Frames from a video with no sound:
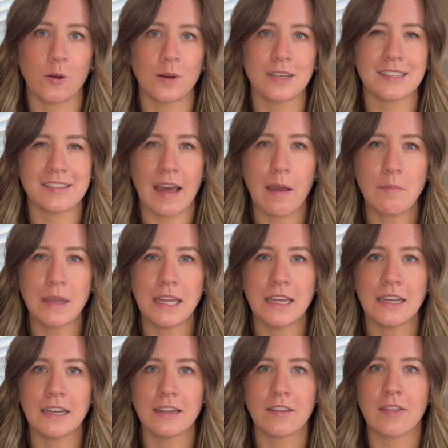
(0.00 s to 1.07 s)
does that
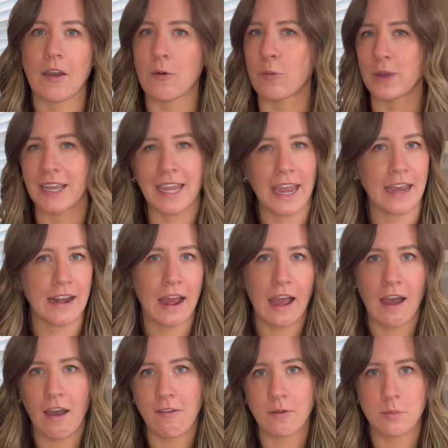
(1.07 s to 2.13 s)
mean that we can't
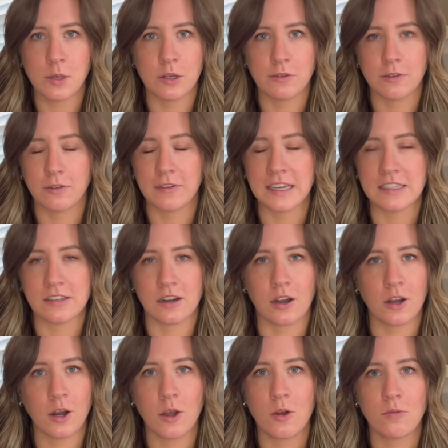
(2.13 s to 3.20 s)
have a beautiful vase in our
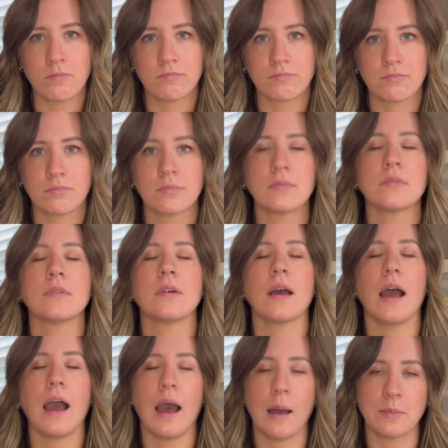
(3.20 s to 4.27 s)
home?
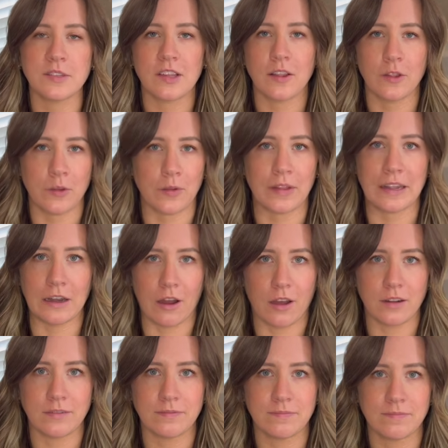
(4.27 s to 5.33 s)
Absolutely
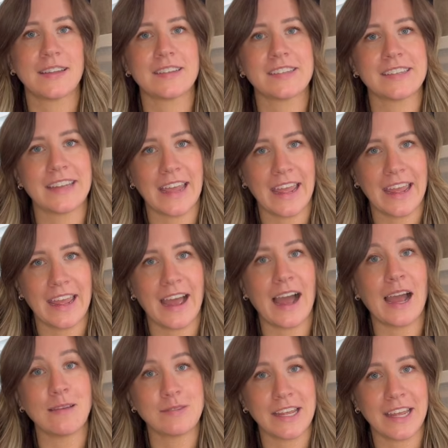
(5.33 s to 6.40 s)
not. Today,
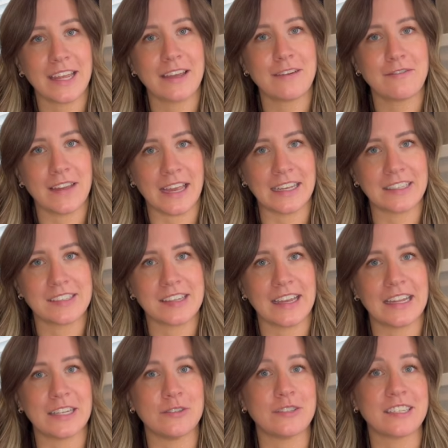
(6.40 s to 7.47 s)
I'm taking a vase
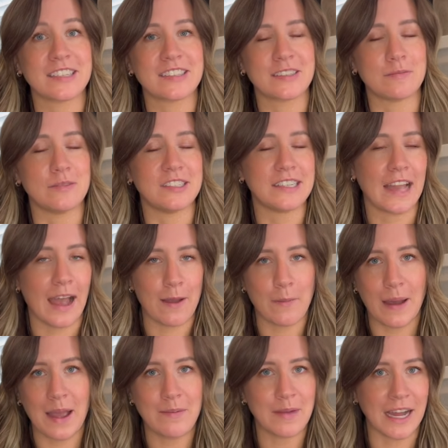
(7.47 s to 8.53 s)
and using some
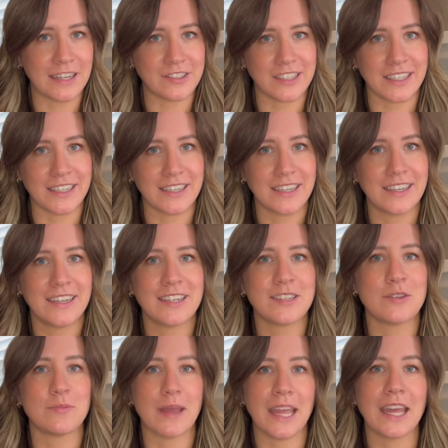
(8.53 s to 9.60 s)
DIY magic
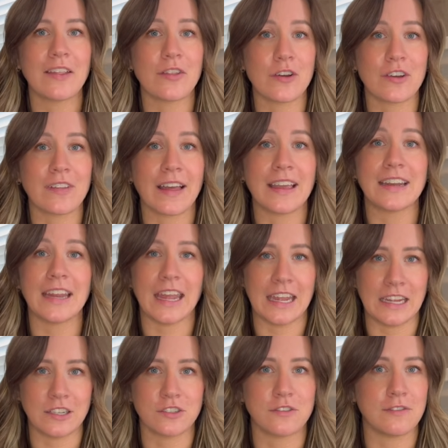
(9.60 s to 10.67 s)
to make it look like an
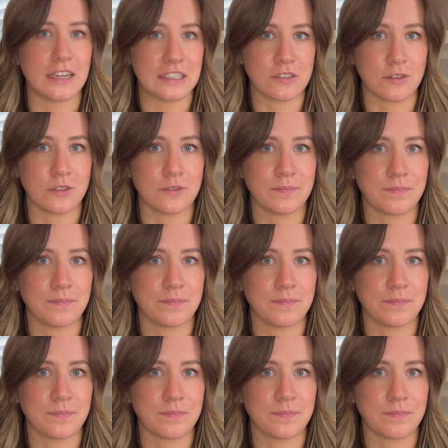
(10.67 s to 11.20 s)
aged vessel.